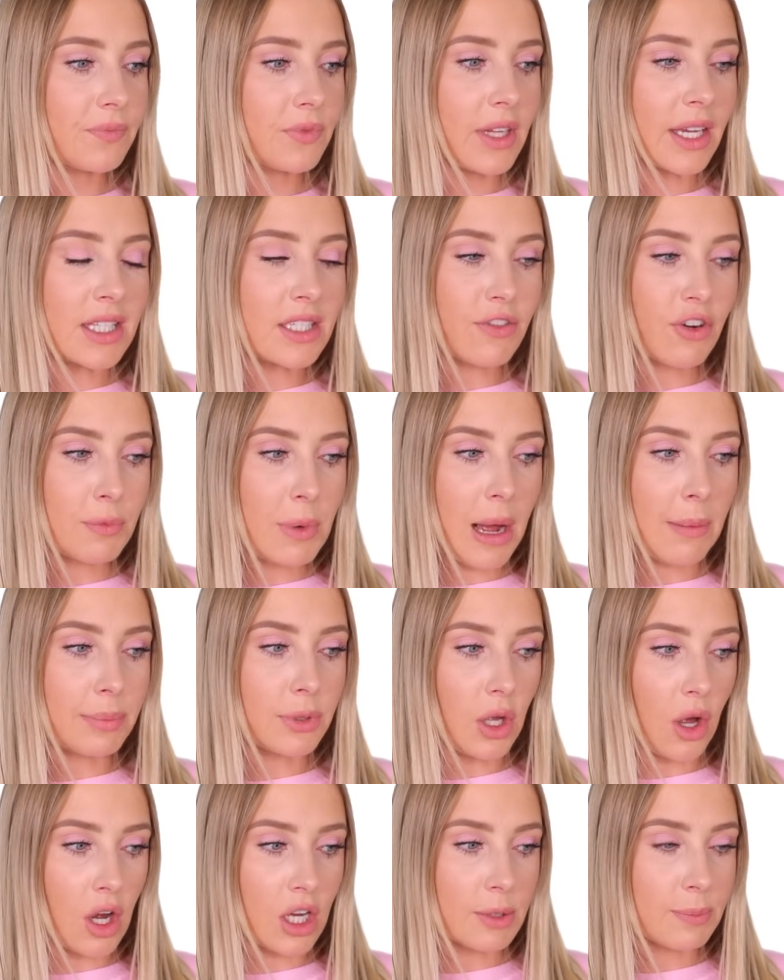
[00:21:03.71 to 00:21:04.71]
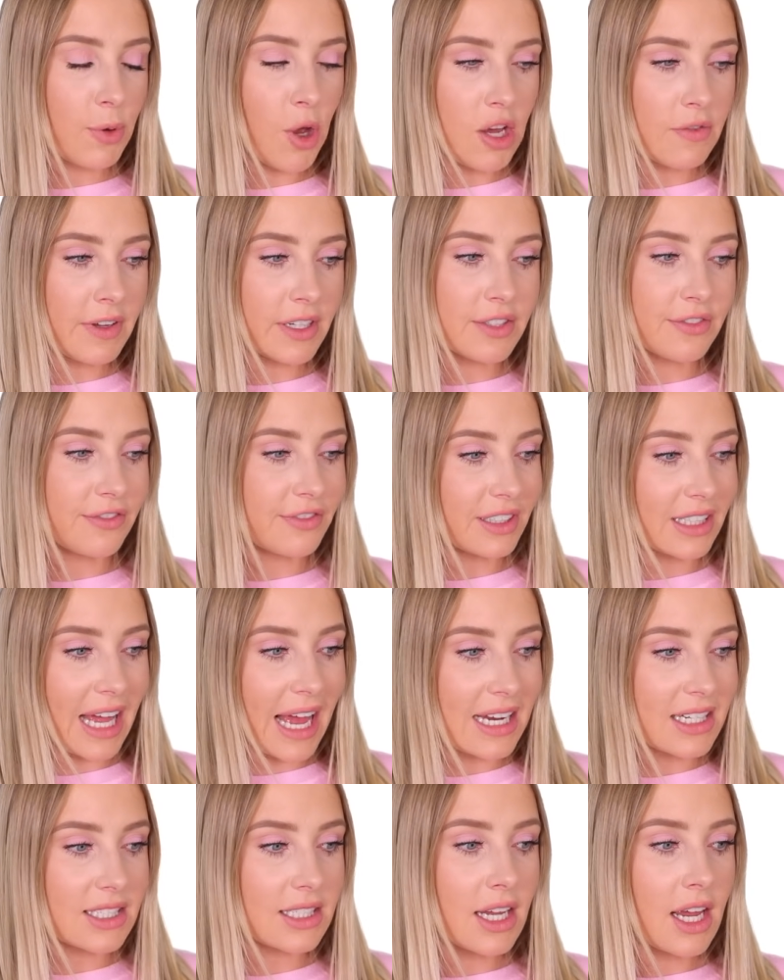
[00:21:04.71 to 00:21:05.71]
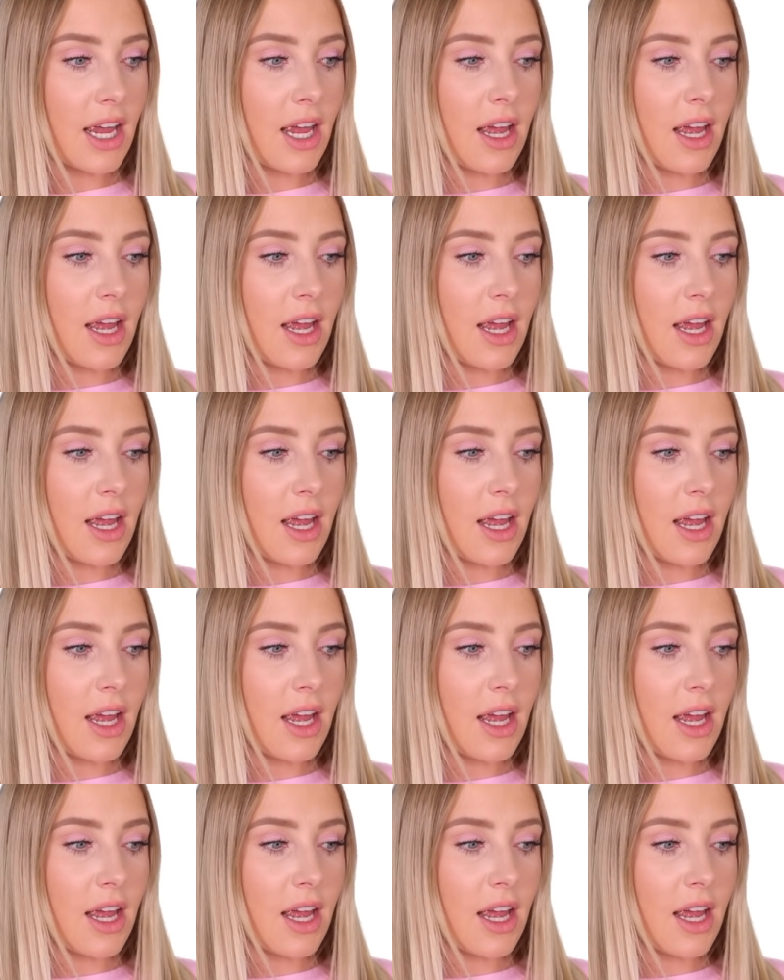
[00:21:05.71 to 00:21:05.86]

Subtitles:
These are from our block, the perfect flat